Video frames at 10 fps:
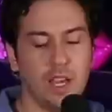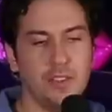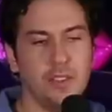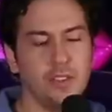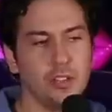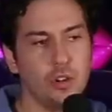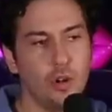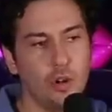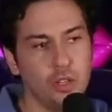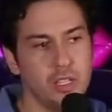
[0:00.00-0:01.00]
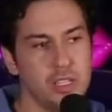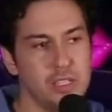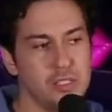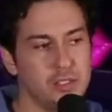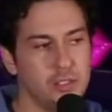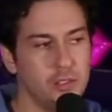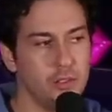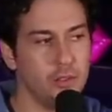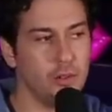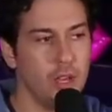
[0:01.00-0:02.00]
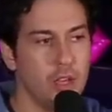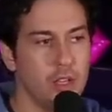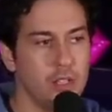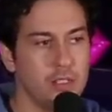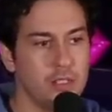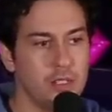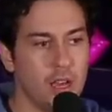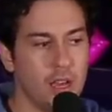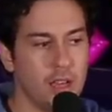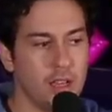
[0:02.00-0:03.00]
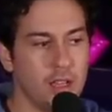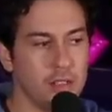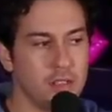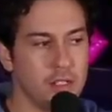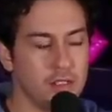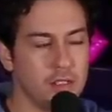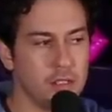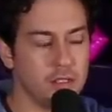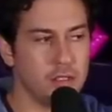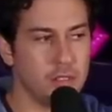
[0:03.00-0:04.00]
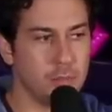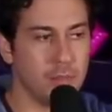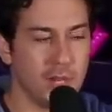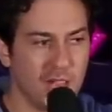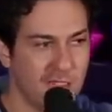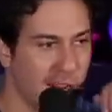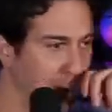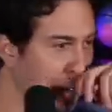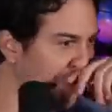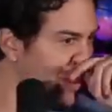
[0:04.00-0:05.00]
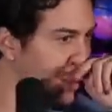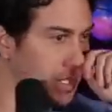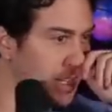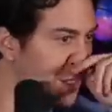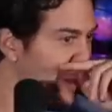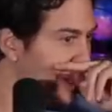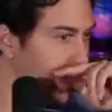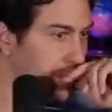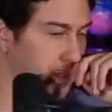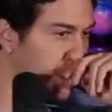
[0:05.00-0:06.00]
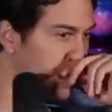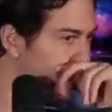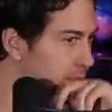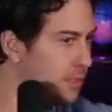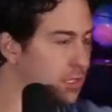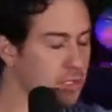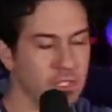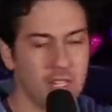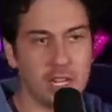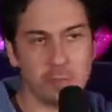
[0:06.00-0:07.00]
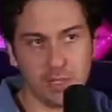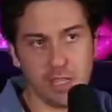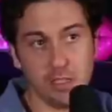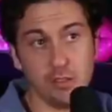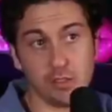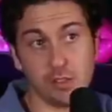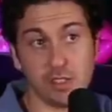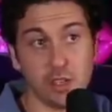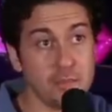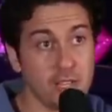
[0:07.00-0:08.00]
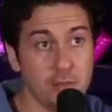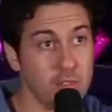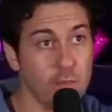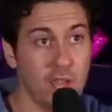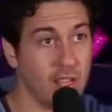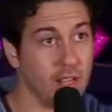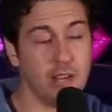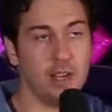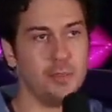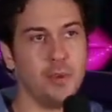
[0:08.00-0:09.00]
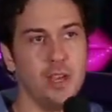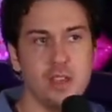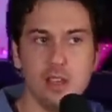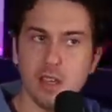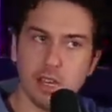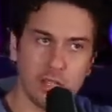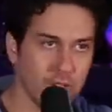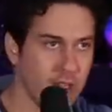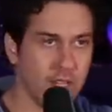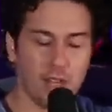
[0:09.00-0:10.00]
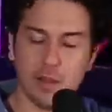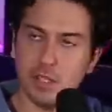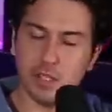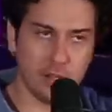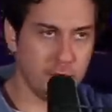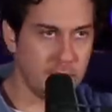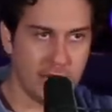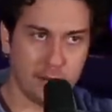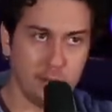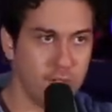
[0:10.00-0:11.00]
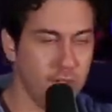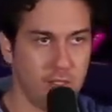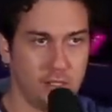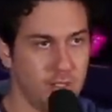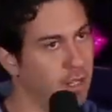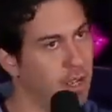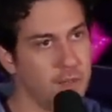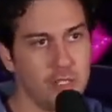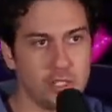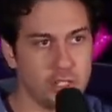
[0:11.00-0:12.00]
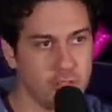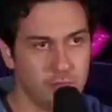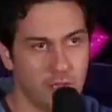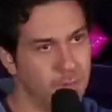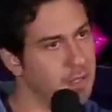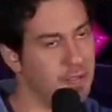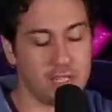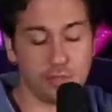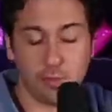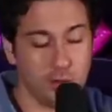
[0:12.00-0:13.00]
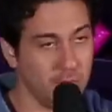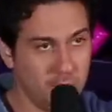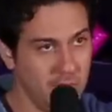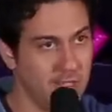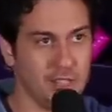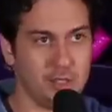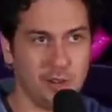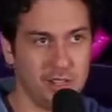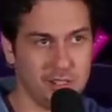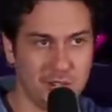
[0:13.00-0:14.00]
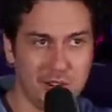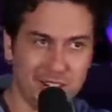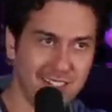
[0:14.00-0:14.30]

I think the goal is to uh, to to to play it however it it it you know to let it play you. So sometimes you wake up and you're like, I'm just in a bad mood, and then you're like, I'm gonna I'm gonna, that's where I'm gonna be. That's where I start.